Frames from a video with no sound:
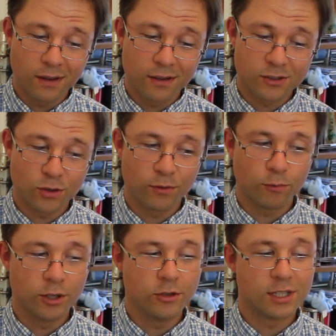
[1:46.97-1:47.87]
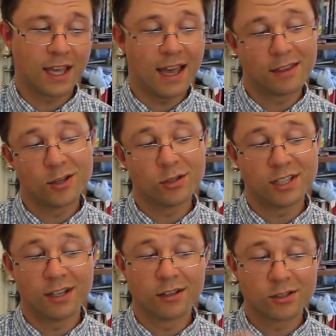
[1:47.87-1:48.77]
So we're using eighth notes
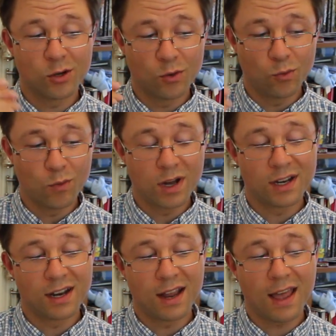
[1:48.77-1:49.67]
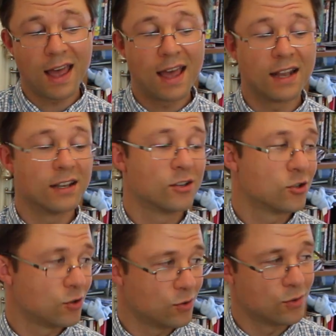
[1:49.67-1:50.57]
here, so 1 and
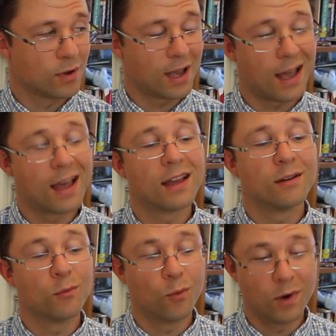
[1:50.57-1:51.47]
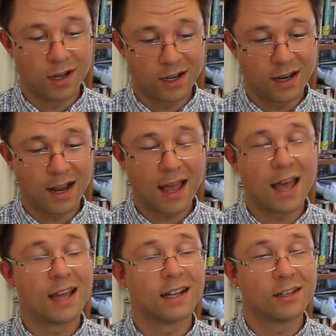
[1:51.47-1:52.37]
2 and 1
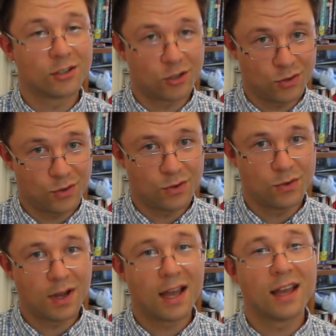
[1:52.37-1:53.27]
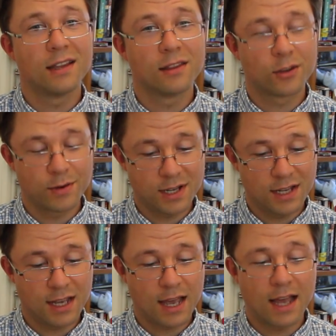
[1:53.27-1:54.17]
and 2 and 3
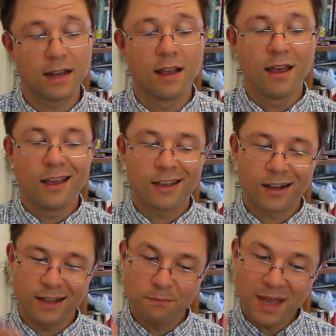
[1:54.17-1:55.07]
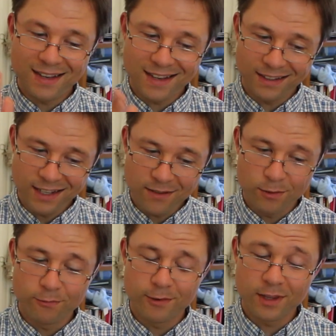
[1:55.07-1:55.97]
and gotta maintain an
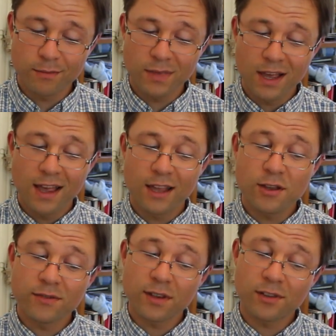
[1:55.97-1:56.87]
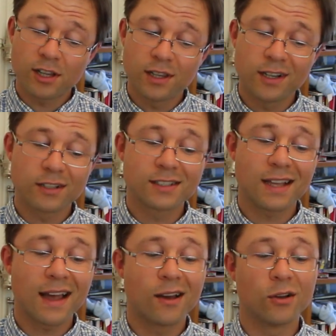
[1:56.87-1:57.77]
even rhythm. And you have to have a clear
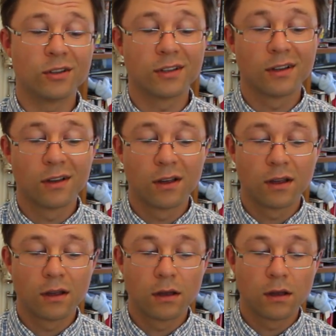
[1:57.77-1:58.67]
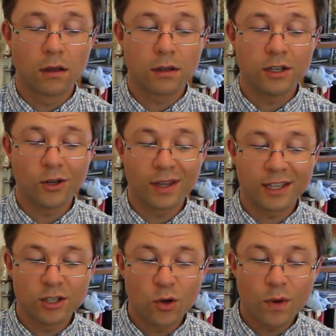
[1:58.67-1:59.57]
sound. You
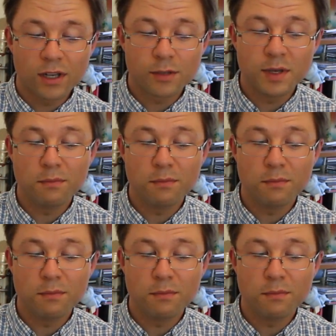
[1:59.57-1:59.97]
don't want it to be